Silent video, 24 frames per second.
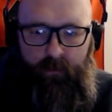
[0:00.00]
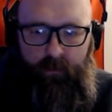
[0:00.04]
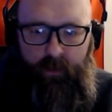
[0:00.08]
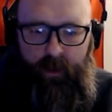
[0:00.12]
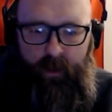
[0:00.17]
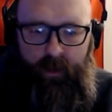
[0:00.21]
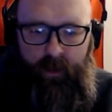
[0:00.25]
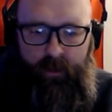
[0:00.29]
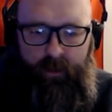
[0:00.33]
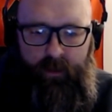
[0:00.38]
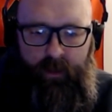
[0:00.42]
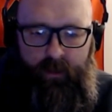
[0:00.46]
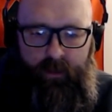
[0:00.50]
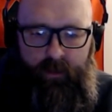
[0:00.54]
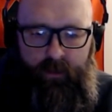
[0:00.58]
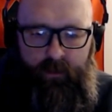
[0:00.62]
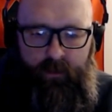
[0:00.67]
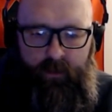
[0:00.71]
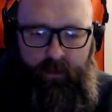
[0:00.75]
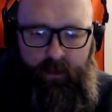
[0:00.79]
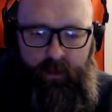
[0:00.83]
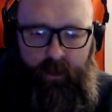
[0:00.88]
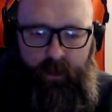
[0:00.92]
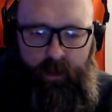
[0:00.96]
beta
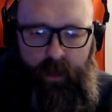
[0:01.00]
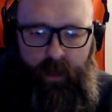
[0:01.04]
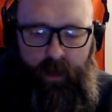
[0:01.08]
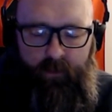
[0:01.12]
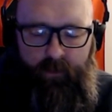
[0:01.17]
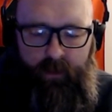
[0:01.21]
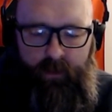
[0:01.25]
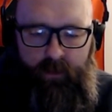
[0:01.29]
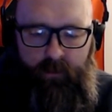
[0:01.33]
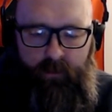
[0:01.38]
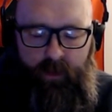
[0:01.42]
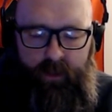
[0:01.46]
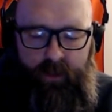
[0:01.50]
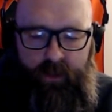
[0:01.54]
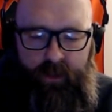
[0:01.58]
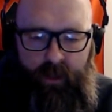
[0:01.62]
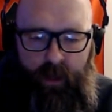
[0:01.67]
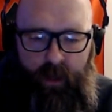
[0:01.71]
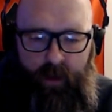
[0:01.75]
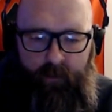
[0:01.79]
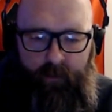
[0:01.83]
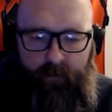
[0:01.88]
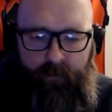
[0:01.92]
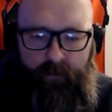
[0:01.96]
testers didn't have as much
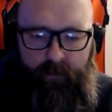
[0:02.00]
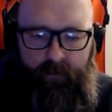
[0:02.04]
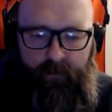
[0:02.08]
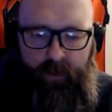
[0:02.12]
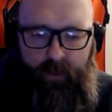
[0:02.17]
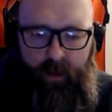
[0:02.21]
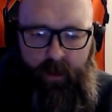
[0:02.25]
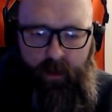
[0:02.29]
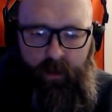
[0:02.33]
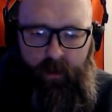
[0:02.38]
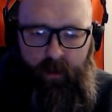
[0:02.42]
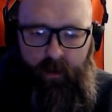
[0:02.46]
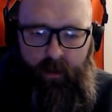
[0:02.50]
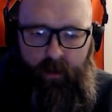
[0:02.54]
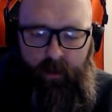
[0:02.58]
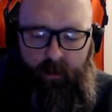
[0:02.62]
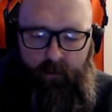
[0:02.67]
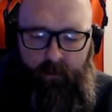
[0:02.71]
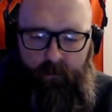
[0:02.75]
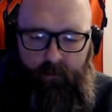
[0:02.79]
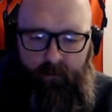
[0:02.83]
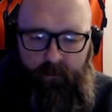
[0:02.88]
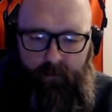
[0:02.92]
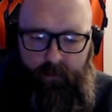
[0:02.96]
time.
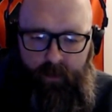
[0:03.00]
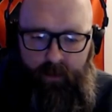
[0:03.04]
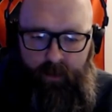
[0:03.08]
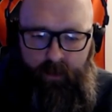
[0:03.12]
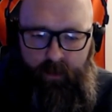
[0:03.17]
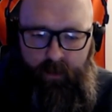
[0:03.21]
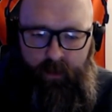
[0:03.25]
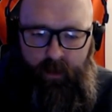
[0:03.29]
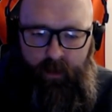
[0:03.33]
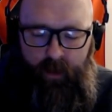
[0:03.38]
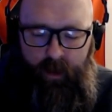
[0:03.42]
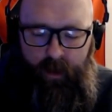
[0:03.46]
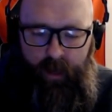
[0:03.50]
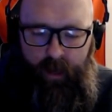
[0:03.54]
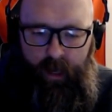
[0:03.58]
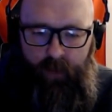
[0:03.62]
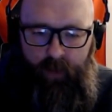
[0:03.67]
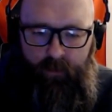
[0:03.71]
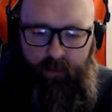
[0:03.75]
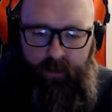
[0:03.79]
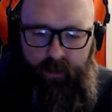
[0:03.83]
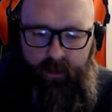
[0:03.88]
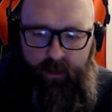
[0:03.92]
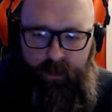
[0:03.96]
But I
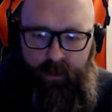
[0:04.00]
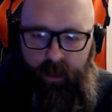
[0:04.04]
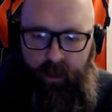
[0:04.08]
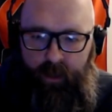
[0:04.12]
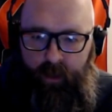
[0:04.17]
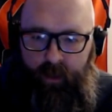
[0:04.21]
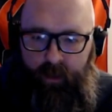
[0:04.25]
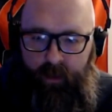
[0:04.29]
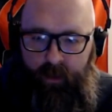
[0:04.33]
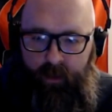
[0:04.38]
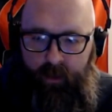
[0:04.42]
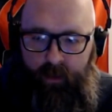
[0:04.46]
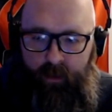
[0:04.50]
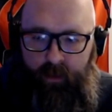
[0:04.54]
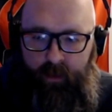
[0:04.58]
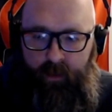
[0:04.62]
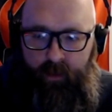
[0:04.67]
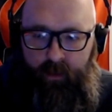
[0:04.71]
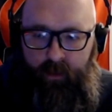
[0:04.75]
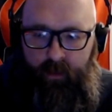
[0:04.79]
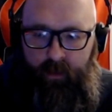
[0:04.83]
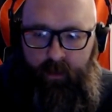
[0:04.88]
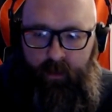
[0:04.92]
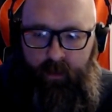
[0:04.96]
would say
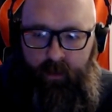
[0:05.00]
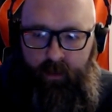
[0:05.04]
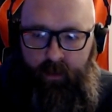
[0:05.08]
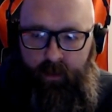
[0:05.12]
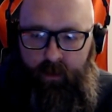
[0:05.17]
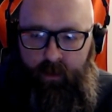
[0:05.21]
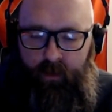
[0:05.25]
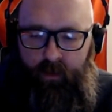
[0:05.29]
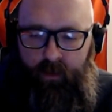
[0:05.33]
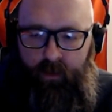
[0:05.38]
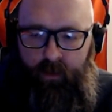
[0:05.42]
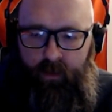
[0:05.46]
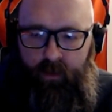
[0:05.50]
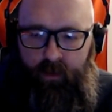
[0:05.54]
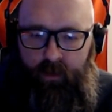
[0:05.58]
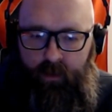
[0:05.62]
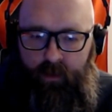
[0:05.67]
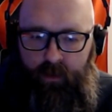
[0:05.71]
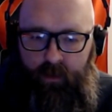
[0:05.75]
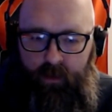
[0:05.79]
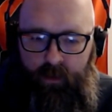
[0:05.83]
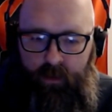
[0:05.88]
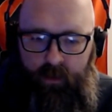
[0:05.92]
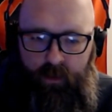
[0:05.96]

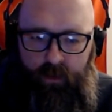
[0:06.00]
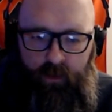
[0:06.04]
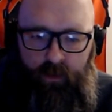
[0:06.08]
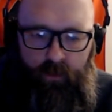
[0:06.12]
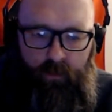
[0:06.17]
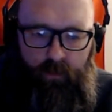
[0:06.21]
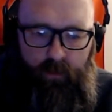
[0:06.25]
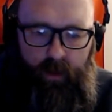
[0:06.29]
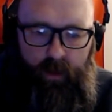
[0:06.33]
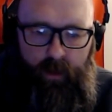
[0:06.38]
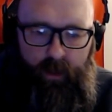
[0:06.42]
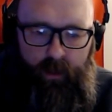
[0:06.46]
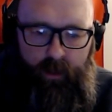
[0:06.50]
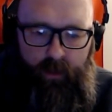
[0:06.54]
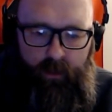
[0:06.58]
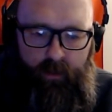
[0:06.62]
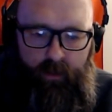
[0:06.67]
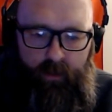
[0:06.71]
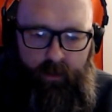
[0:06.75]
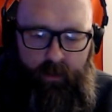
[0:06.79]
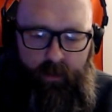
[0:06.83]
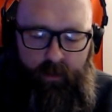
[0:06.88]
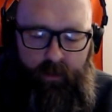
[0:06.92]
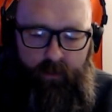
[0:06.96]
you might
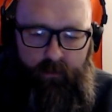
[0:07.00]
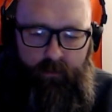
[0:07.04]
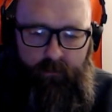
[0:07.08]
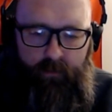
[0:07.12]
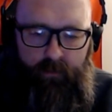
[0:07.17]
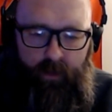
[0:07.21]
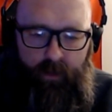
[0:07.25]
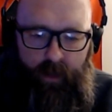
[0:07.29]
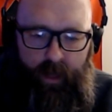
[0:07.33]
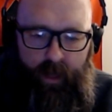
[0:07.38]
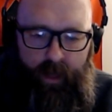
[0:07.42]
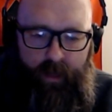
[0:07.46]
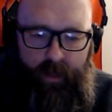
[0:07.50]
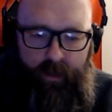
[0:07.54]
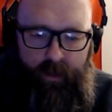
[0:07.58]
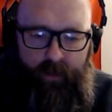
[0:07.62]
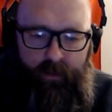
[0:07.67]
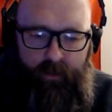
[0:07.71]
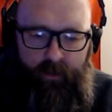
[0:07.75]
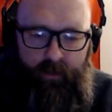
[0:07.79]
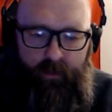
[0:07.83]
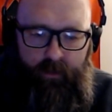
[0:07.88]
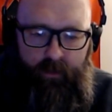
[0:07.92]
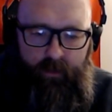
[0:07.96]
plan
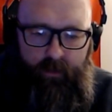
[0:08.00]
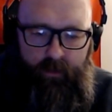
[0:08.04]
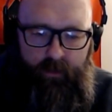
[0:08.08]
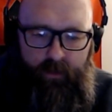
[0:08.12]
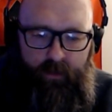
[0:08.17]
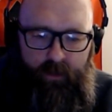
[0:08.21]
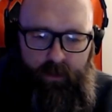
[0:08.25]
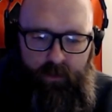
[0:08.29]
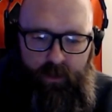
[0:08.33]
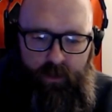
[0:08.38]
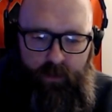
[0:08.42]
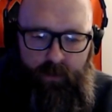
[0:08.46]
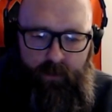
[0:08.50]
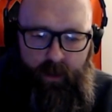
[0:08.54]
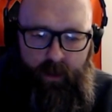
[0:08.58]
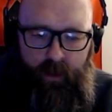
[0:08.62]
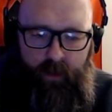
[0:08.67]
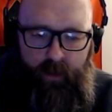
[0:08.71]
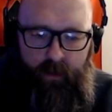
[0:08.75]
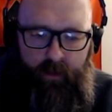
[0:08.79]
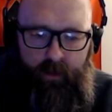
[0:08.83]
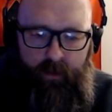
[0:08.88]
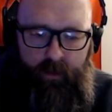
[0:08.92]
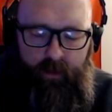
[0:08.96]
to
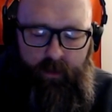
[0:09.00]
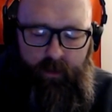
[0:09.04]
spend